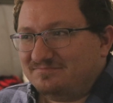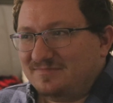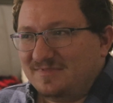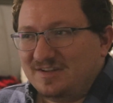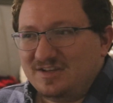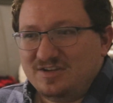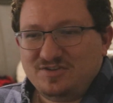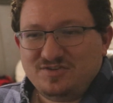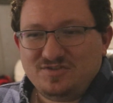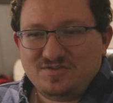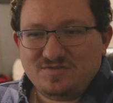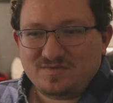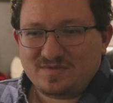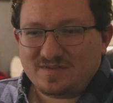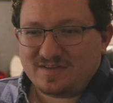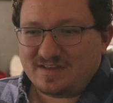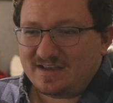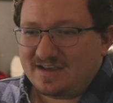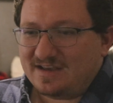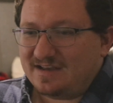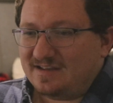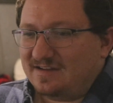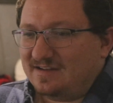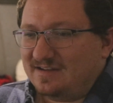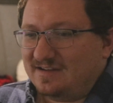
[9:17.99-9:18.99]
Issues with
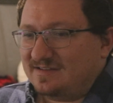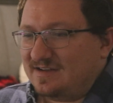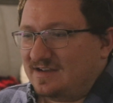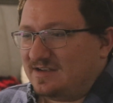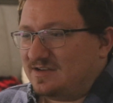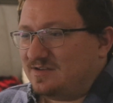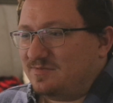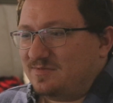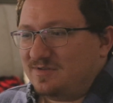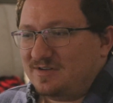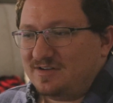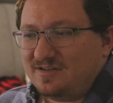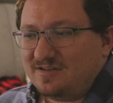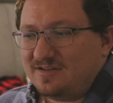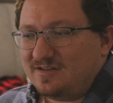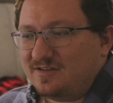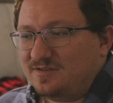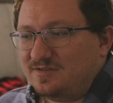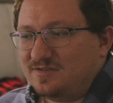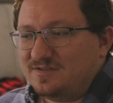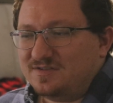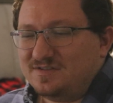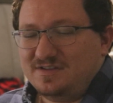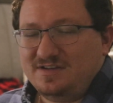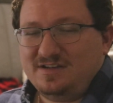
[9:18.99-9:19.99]
that exacerbated
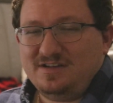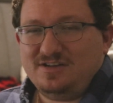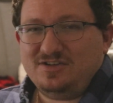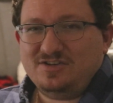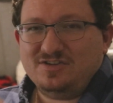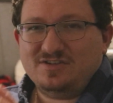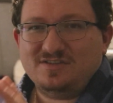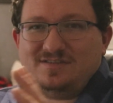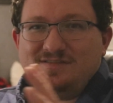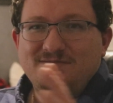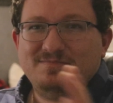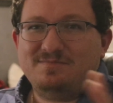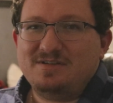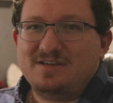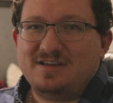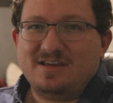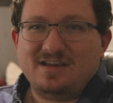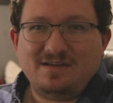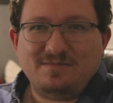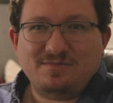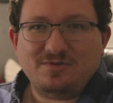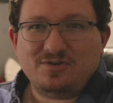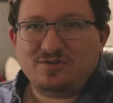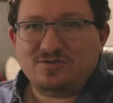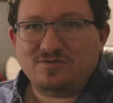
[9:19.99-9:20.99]
others, and it just
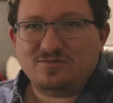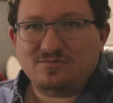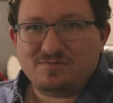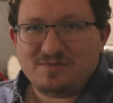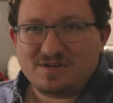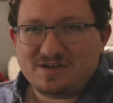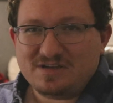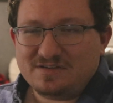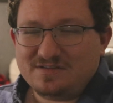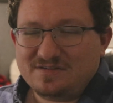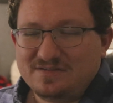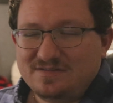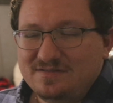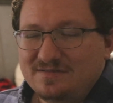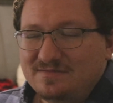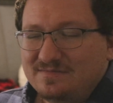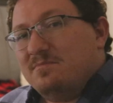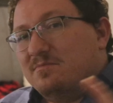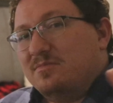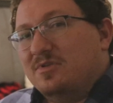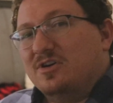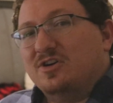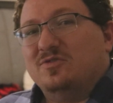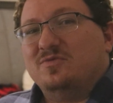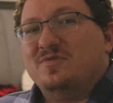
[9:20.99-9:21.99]
became a whole mess.
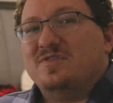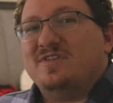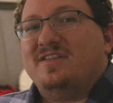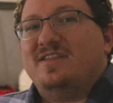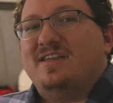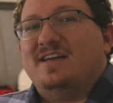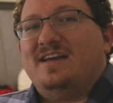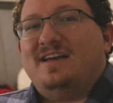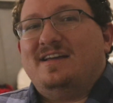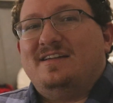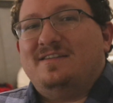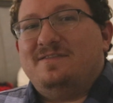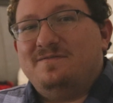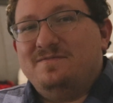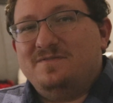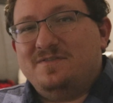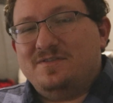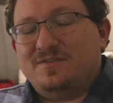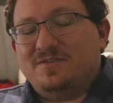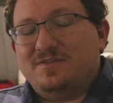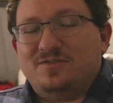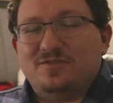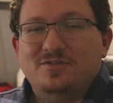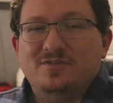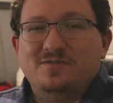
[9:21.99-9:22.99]
But with that, it
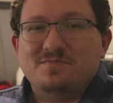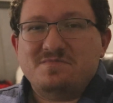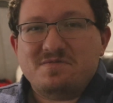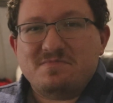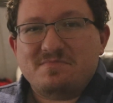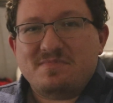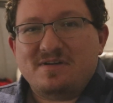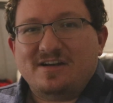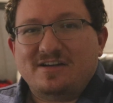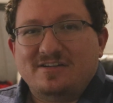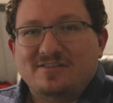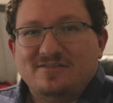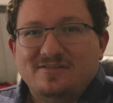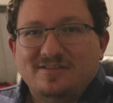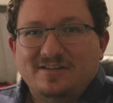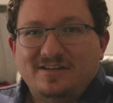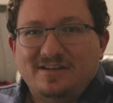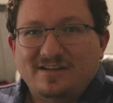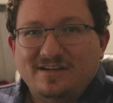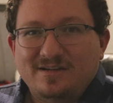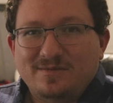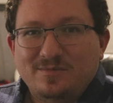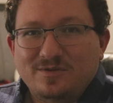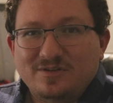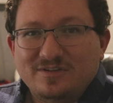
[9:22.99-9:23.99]
feels good to be back on
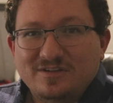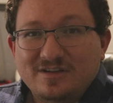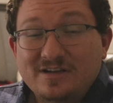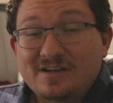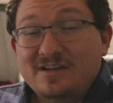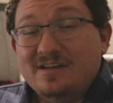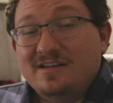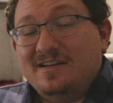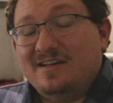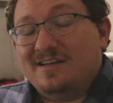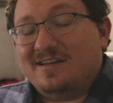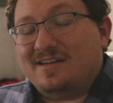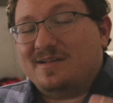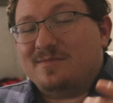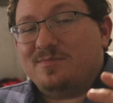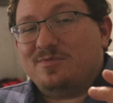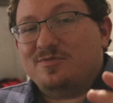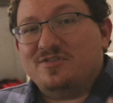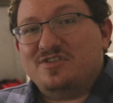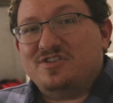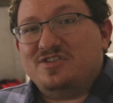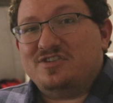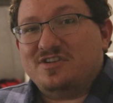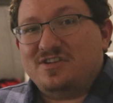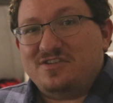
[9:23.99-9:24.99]
camera, and I
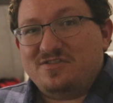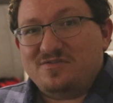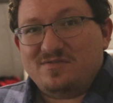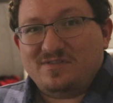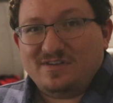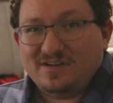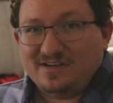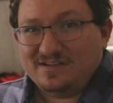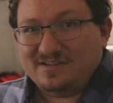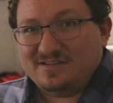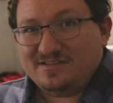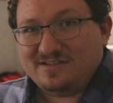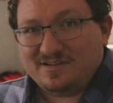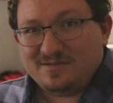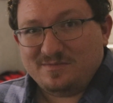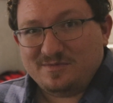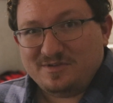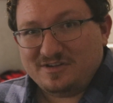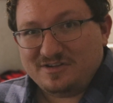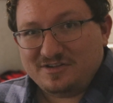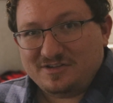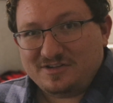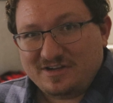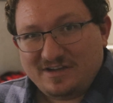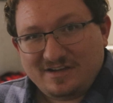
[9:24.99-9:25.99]
appreciate you guys coming
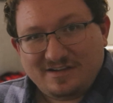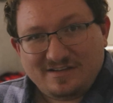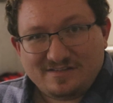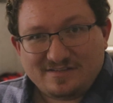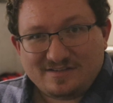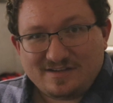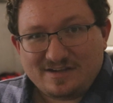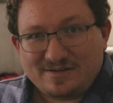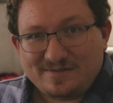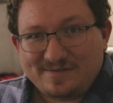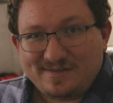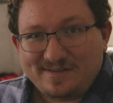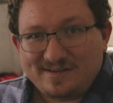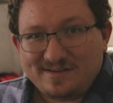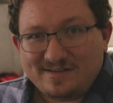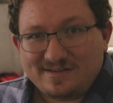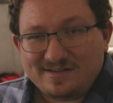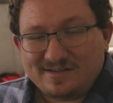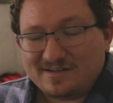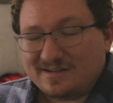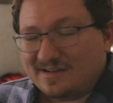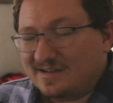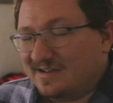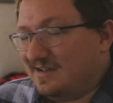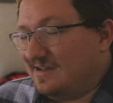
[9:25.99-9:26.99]
to check us out
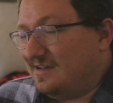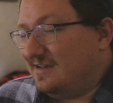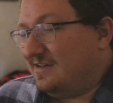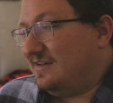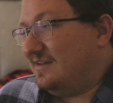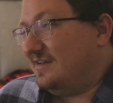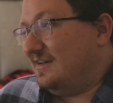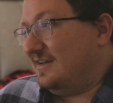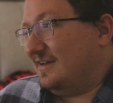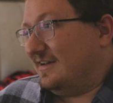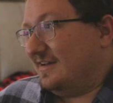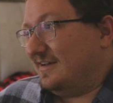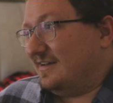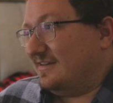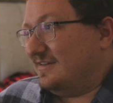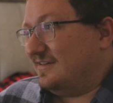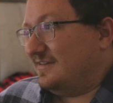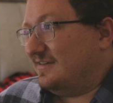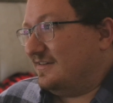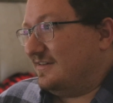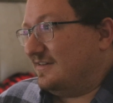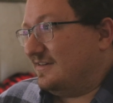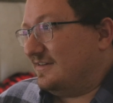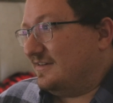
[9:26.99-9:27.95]
today. And